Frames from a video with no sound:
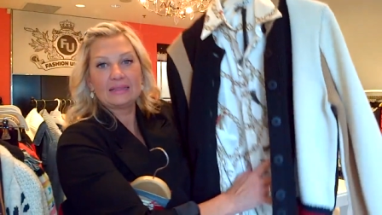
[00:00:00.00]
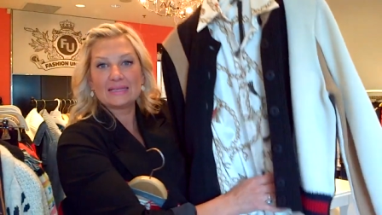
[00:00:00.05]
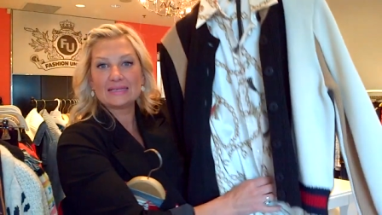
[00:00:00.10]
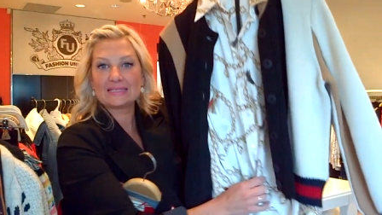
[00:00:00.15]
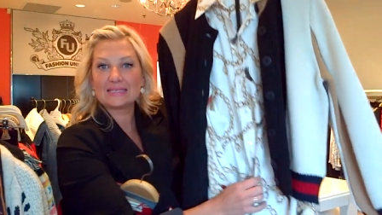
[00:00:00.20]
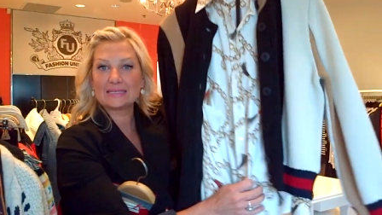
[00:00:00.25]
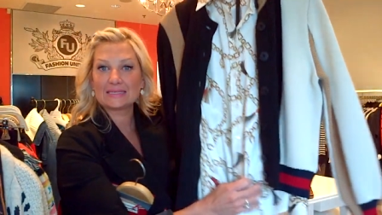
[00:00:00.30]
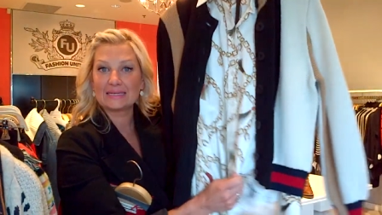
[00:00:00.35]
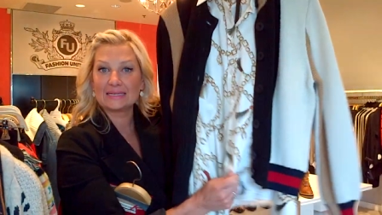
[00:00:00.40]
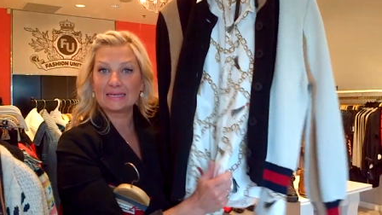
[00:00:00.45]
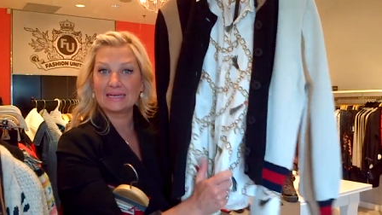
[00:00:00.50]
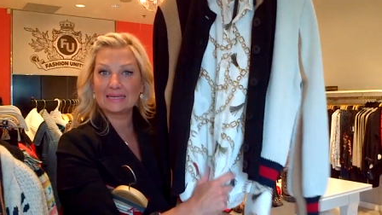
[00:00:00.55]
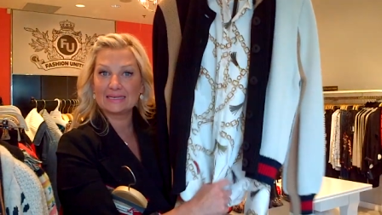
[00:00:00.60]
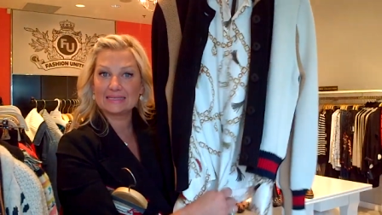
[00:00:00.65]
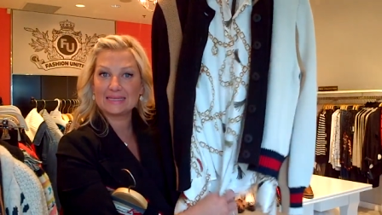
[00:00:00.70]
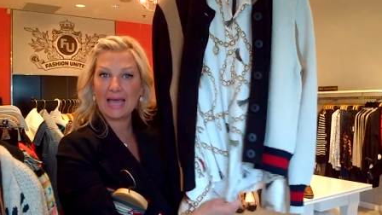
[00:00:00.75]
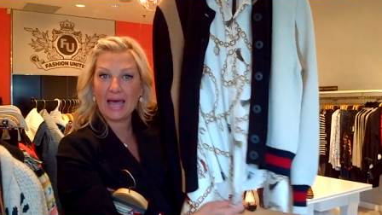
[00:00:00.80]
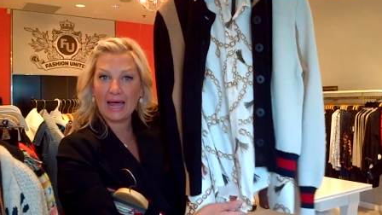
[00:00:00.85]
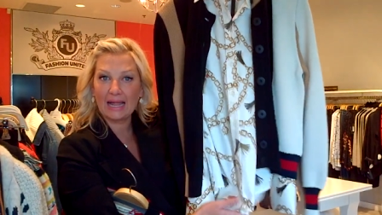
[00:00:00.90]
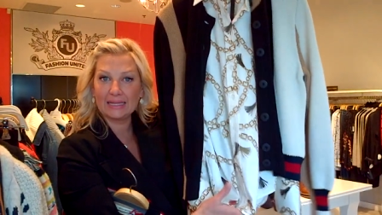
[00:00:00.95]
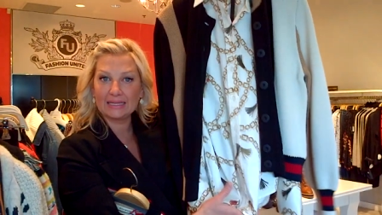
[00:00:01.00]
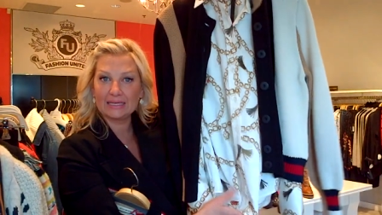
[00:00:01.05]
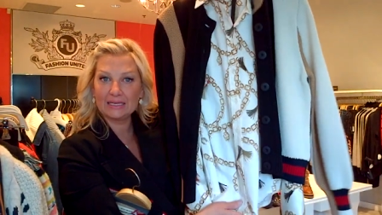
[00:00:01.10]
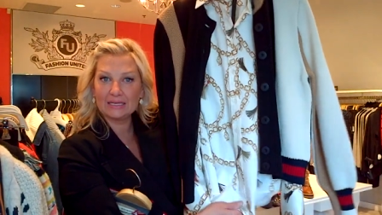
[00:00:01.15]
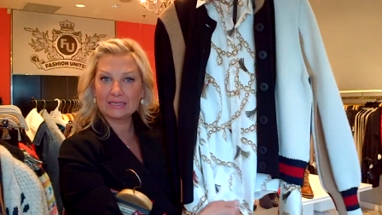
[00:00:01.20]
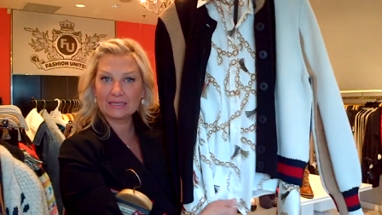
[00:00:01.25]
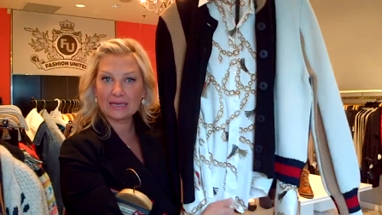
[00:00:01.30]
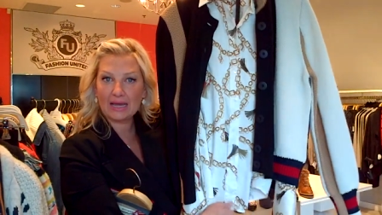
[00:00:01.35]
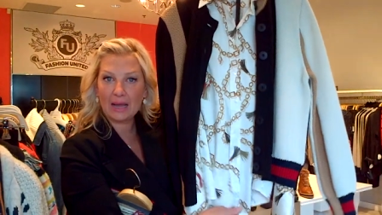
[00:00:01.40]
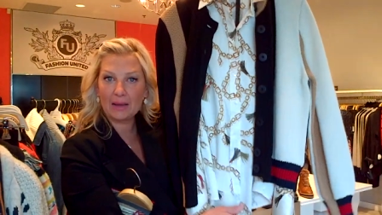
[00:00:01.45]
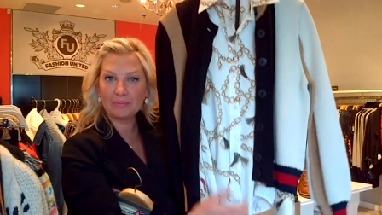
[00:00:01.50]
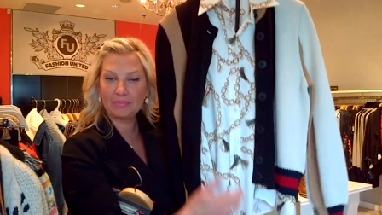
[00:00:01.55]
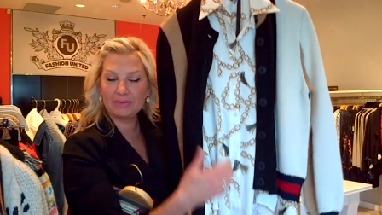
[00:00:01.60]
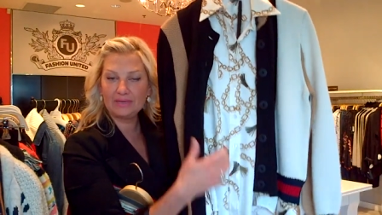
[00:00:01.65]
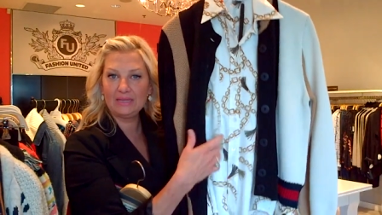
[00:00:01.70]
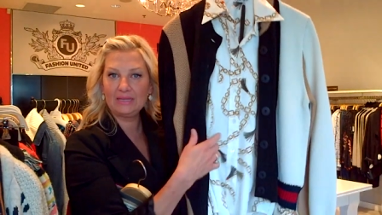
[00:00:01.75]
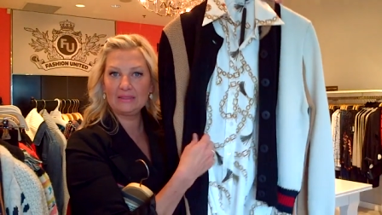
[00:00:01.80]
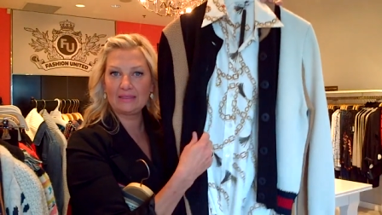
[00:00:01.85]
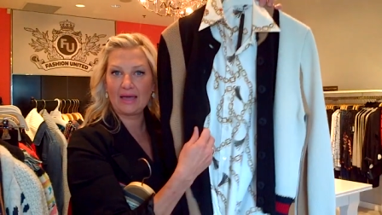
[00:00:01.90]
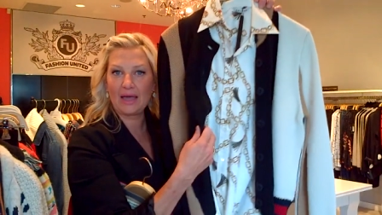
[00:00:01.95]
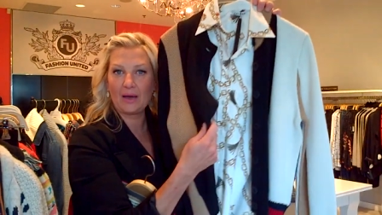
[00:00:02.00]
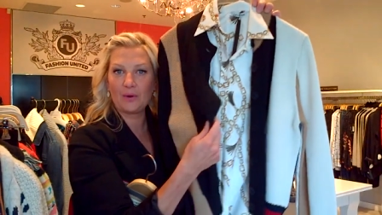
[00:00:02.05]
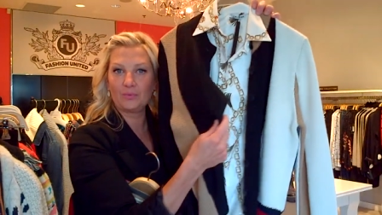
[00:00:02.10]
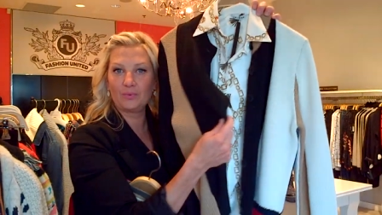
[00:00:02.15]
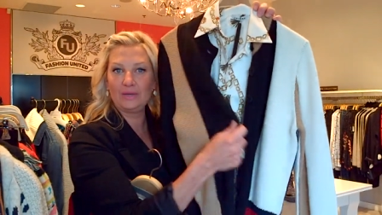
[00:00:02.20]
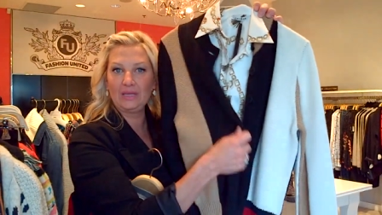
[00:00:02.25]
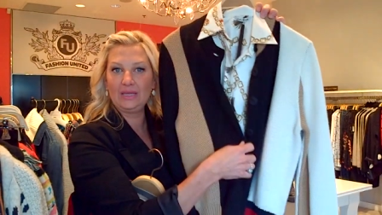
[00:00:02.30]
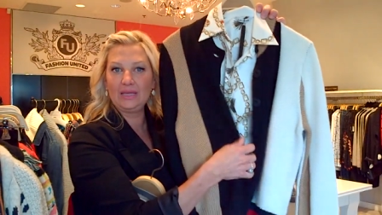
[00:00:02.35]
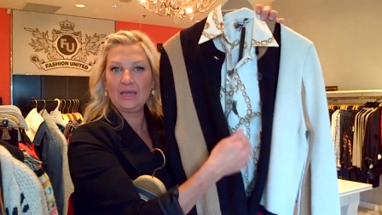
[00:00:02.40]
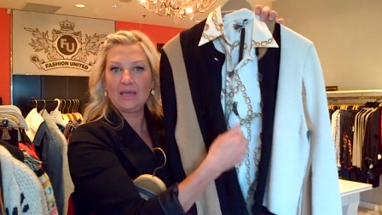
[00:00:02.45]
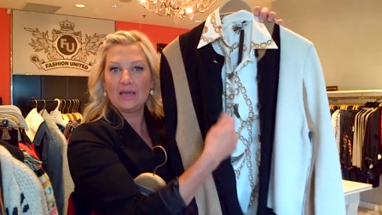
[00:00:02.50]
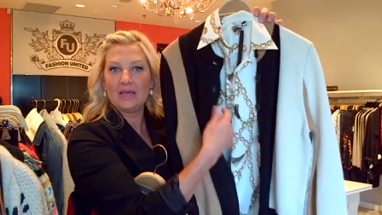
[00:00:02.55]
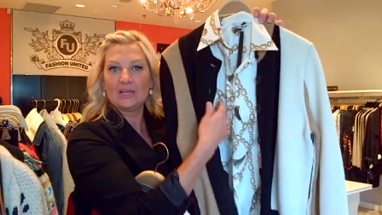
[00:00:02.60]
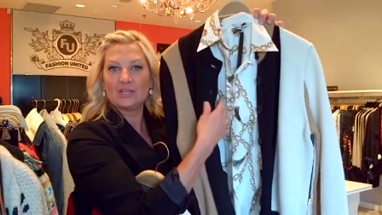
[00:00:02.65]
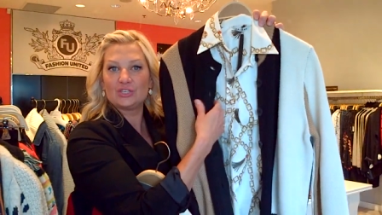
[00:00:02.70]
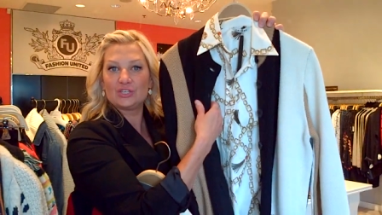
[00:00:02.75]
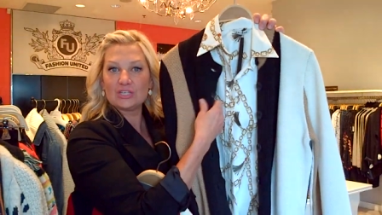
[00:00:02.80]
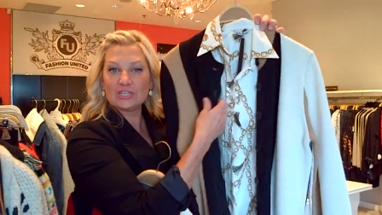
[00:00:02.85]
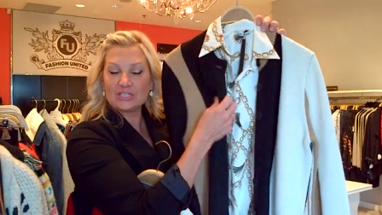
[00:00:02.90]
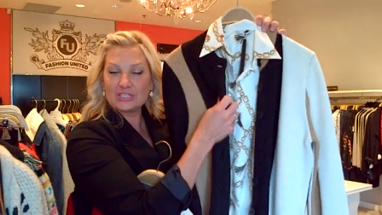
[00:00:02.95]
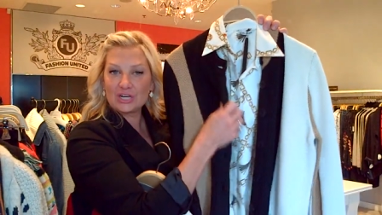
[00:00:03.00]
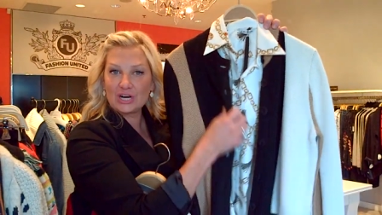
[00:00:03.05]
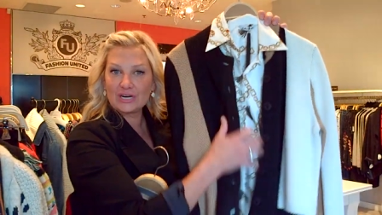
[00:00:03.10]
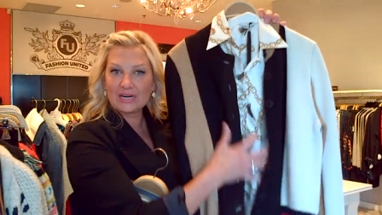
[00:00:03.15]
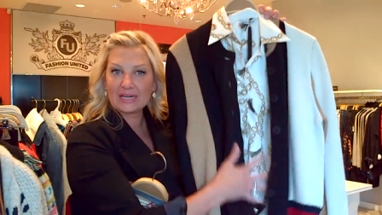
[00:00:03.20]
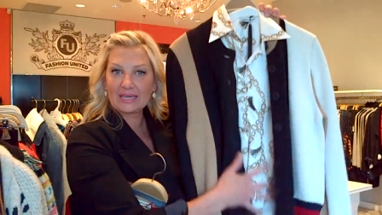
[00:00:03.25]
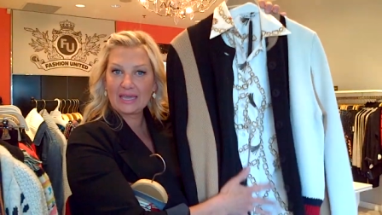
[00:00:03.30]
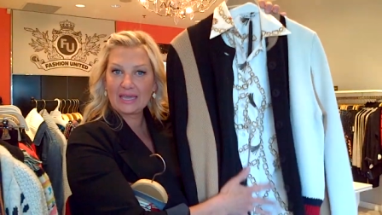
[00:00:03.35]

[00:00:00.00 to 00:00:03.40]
This is an Italian company that we just started